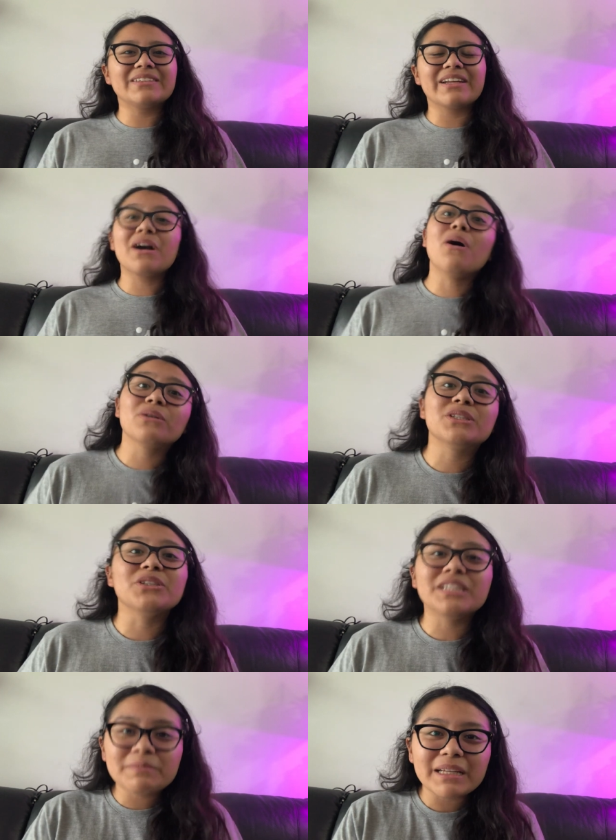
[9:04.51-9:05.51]
Or like, oh, so
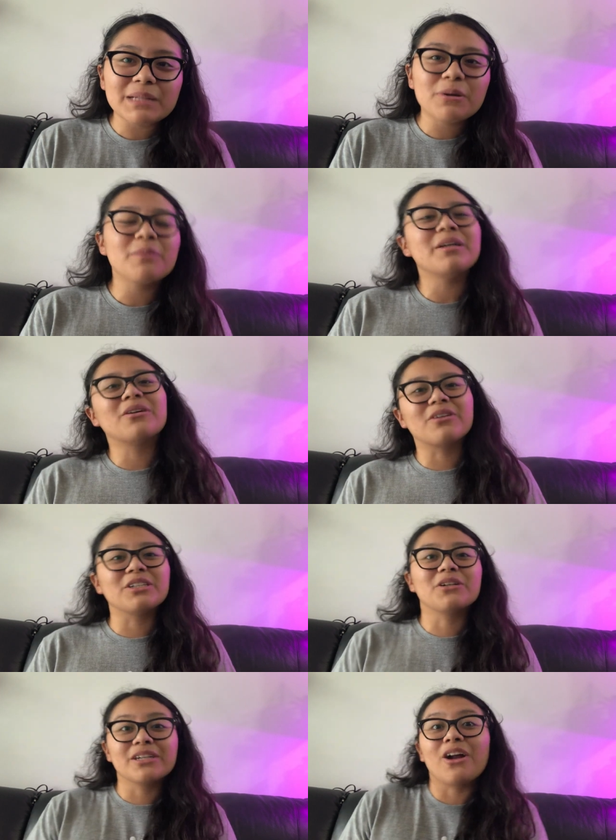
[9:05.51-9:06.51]
you didn't make the appointment or
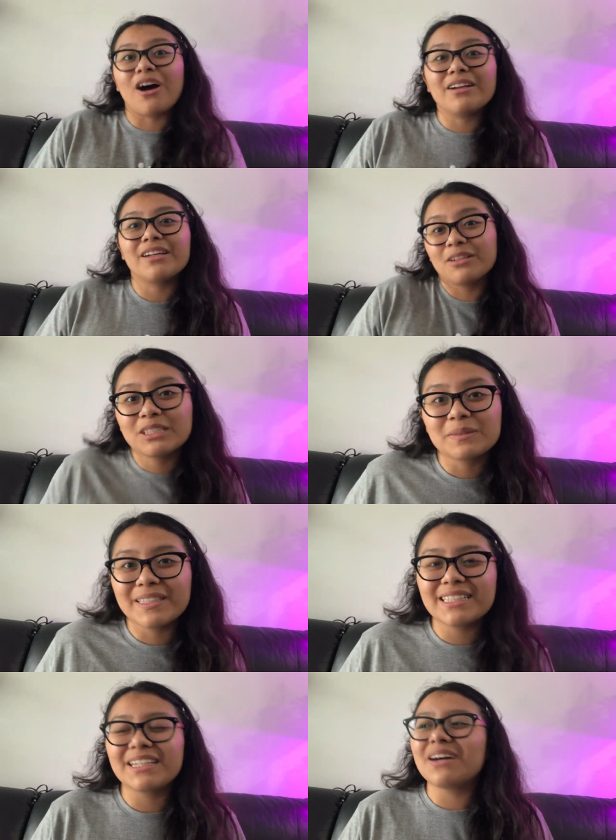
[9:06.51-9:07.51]
you're not
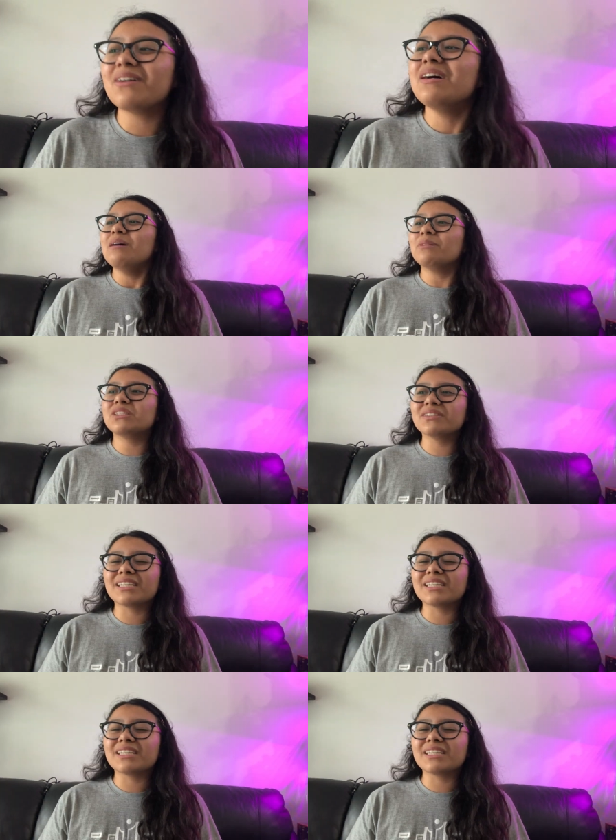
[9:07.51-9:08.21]
Elizabeth, you know? But she was